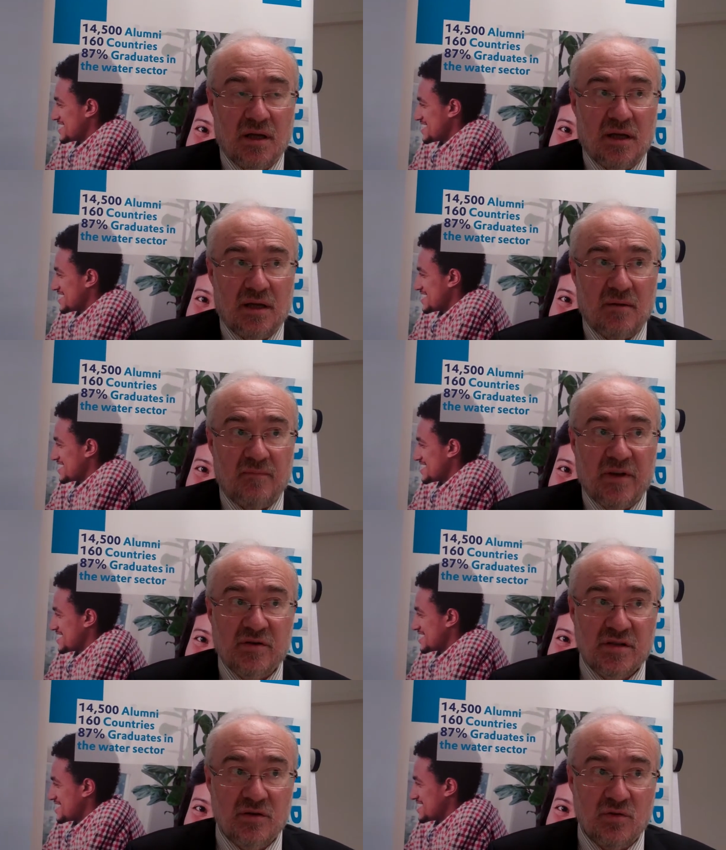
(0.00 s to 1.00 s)
Speaker 1: um, there
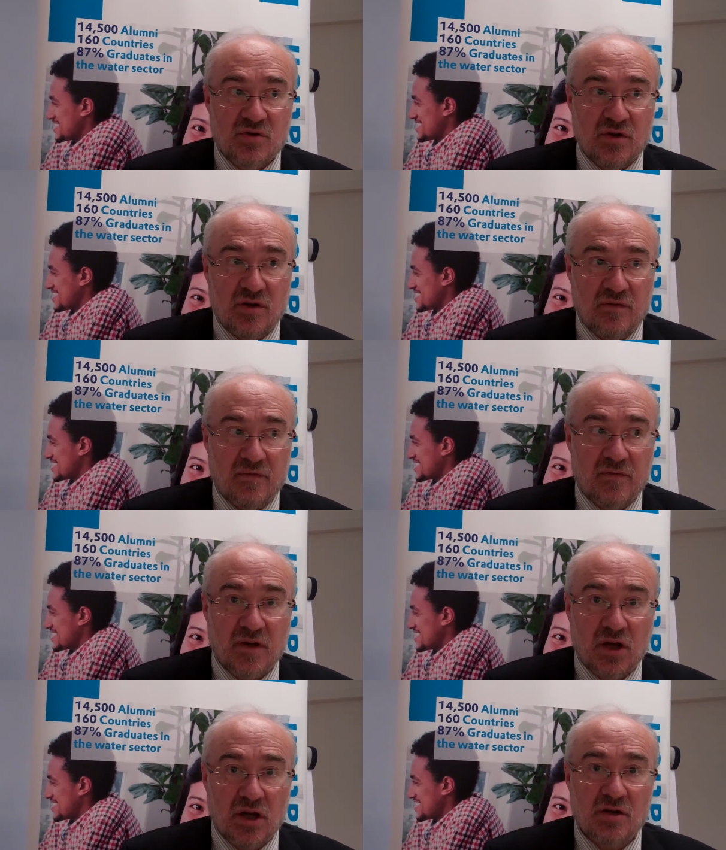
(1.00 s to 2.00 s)
is no sort of
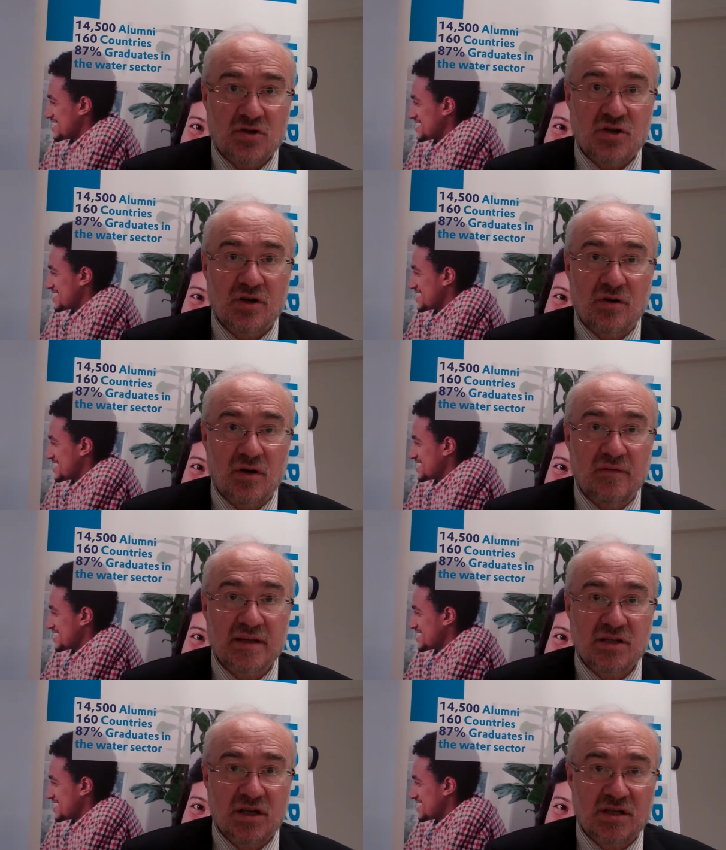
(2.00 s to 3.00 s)
culture of
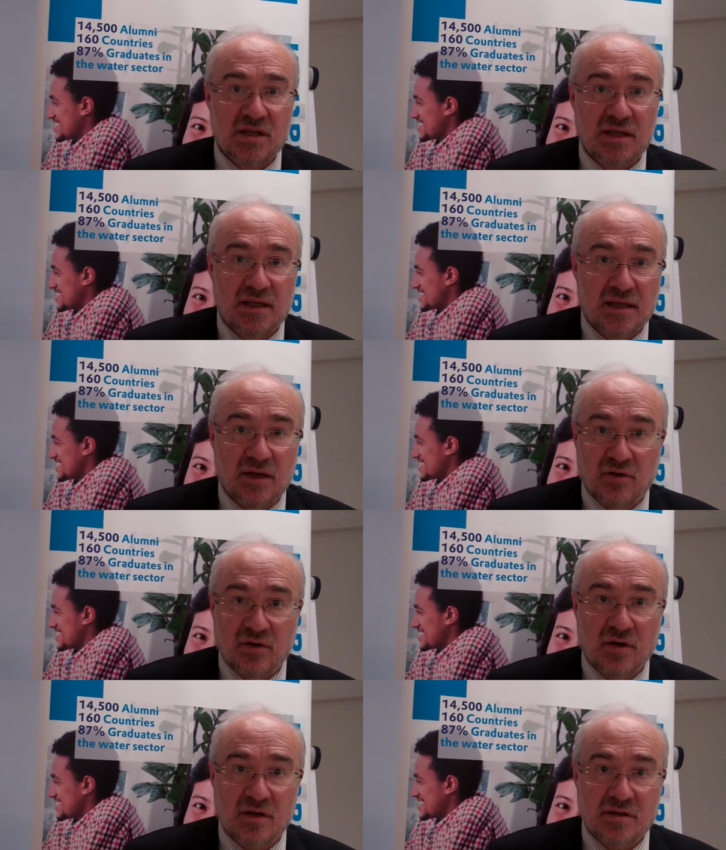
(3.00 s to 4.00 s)
exchanging data
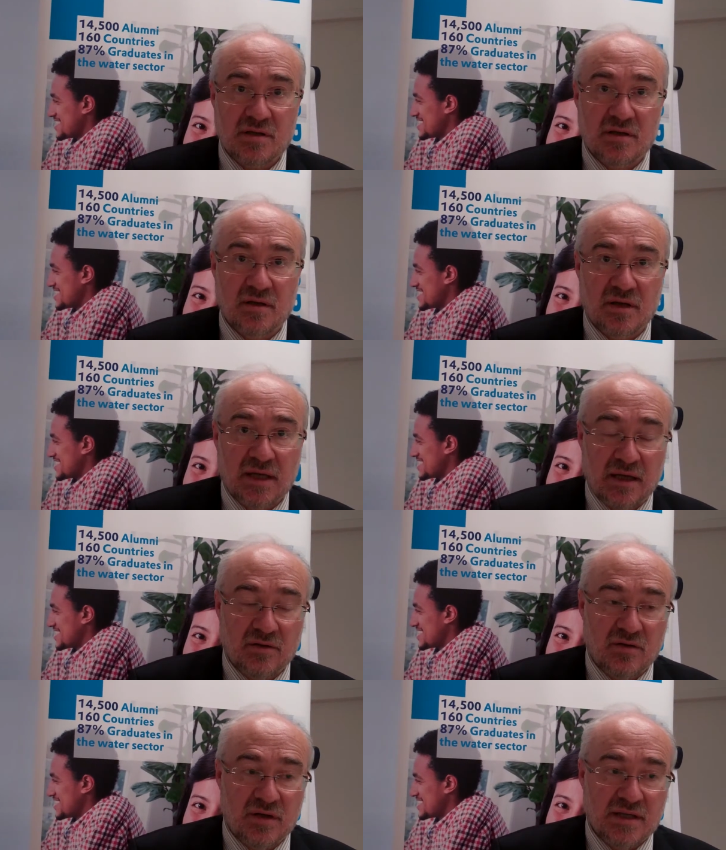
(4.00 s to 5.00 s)
across uh,
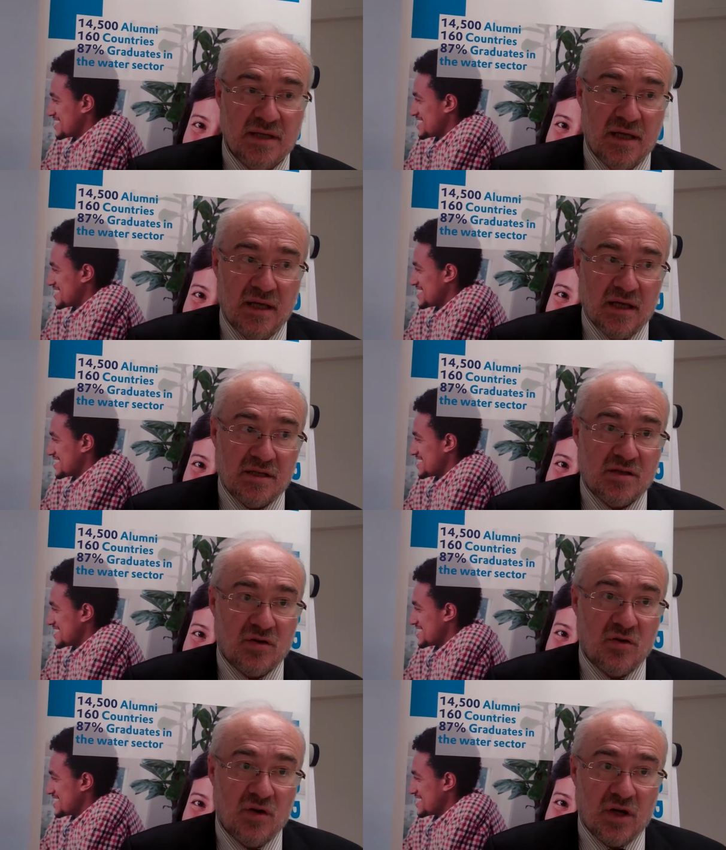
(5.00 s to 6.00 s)
countries.
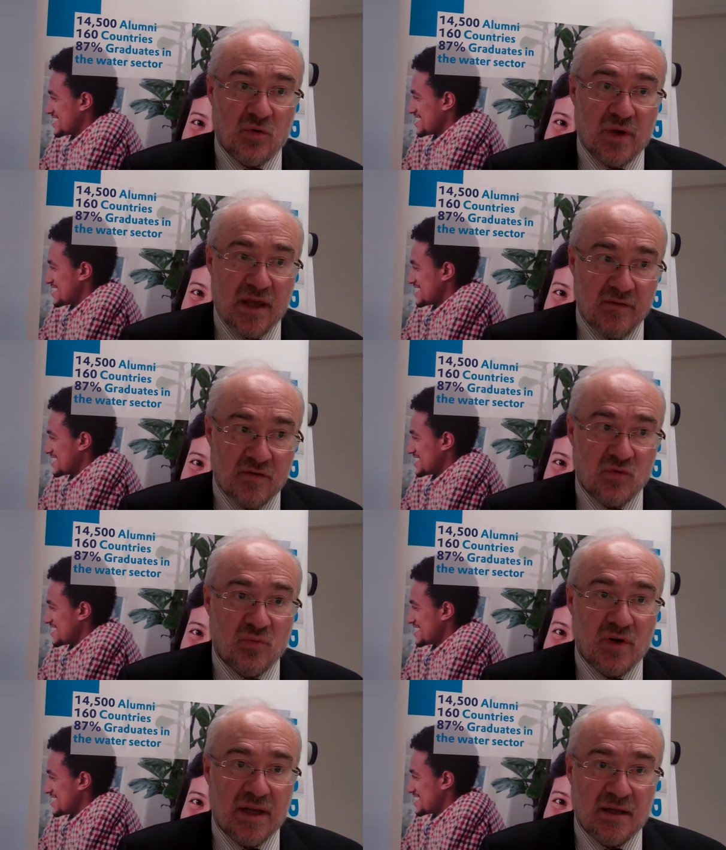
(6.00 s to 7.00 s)
So we have to
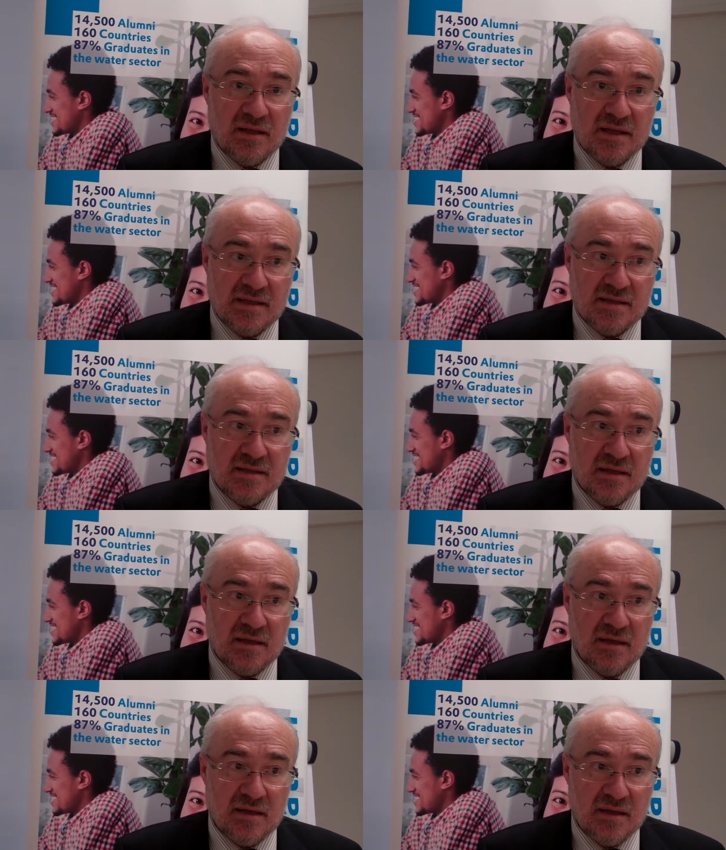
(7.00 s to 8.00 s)
break this
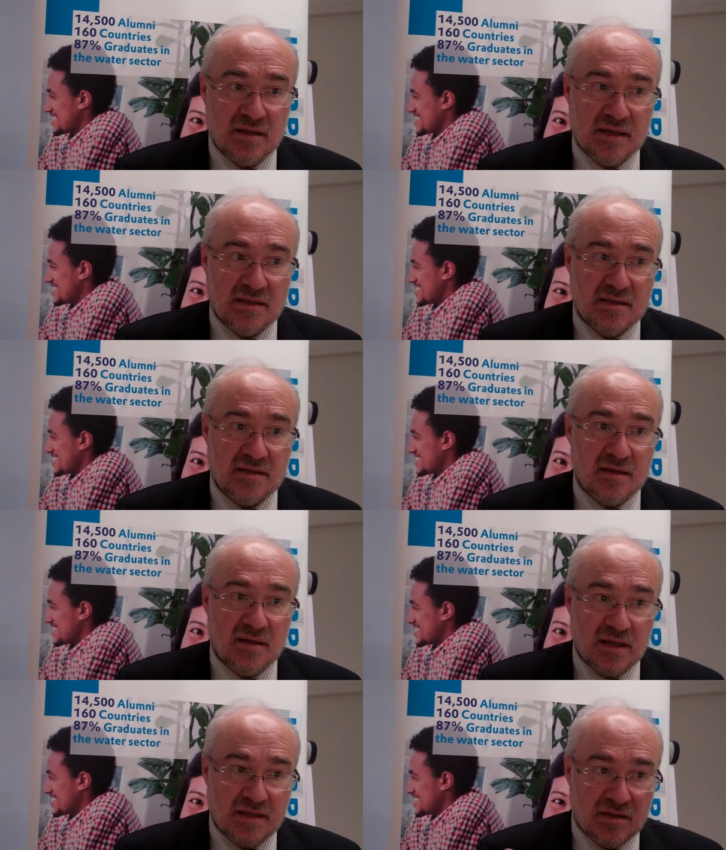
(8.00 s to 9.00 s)
uh, this
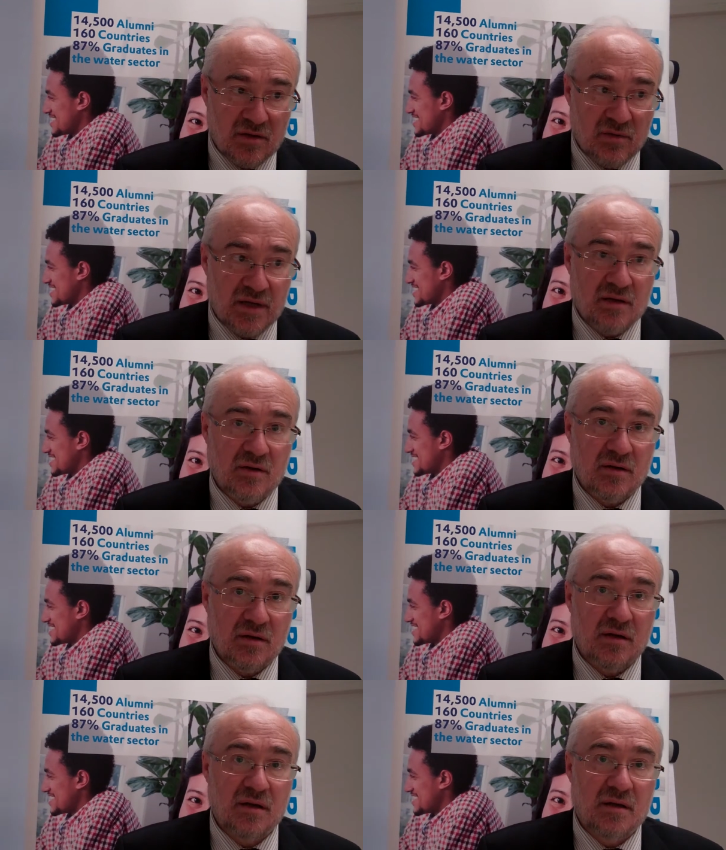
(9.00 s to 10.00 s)
uh, historical
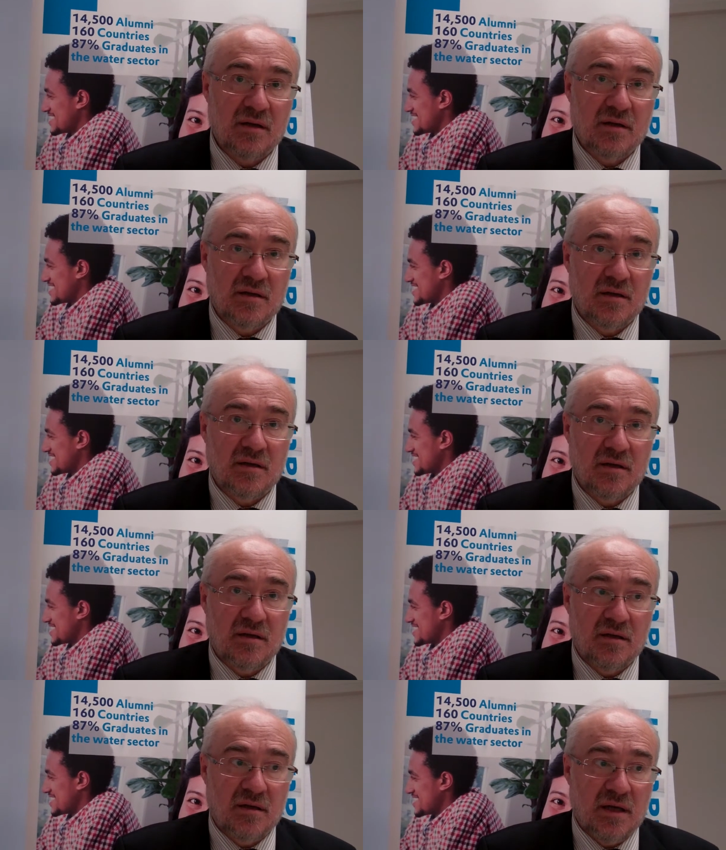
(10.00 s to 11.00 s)

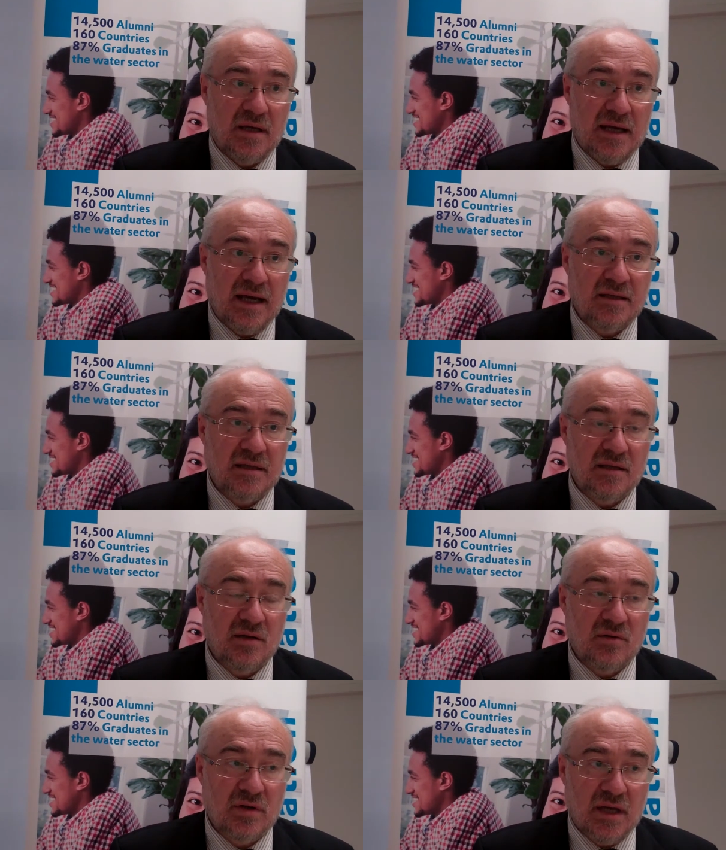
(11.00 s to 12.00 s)
uh,
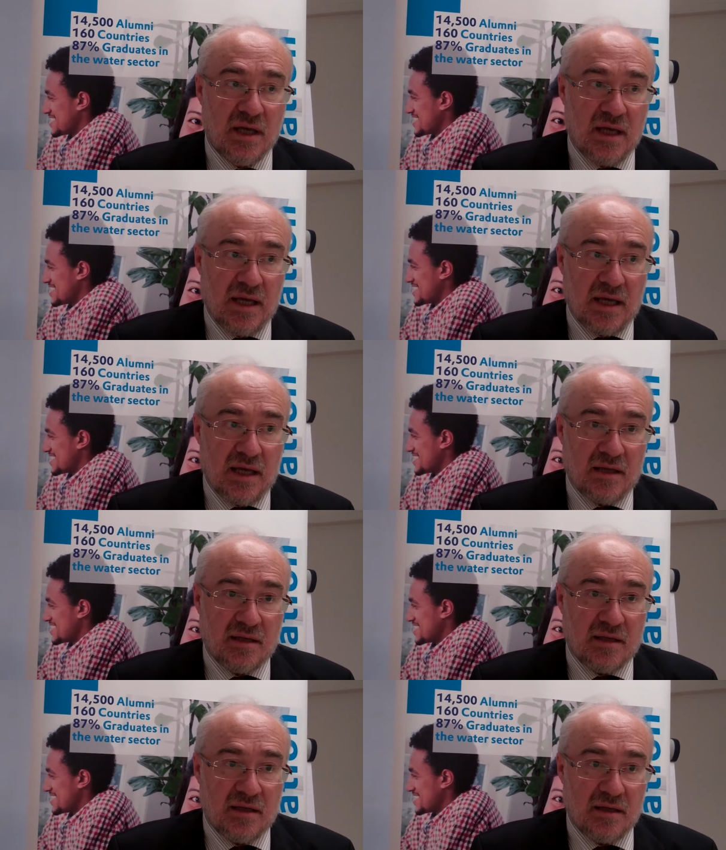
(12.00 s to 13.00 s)
attitude,
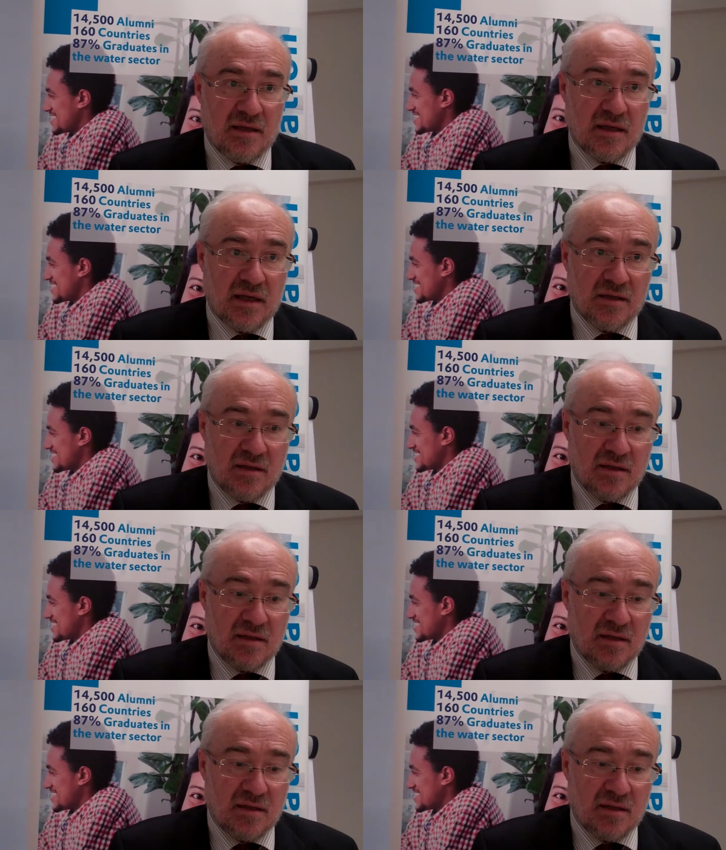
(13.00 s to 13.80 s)
and uh, and